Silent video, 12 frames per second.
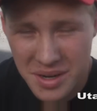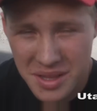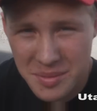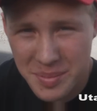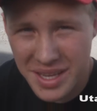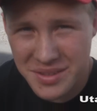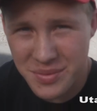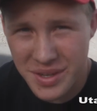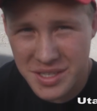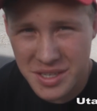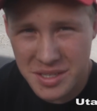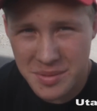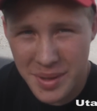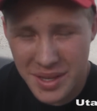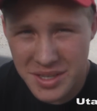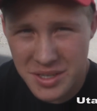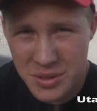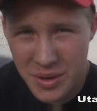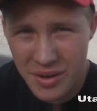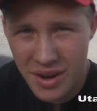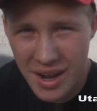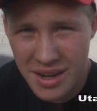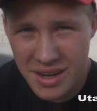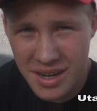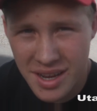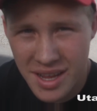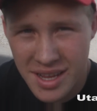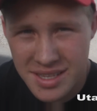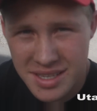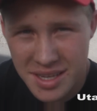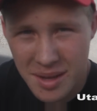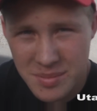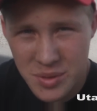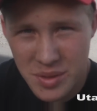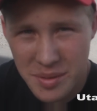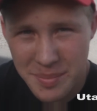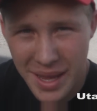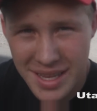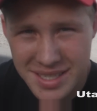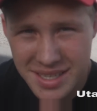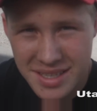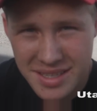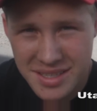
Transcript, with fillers: One of the best features about the Joyrider is it comes with a basket,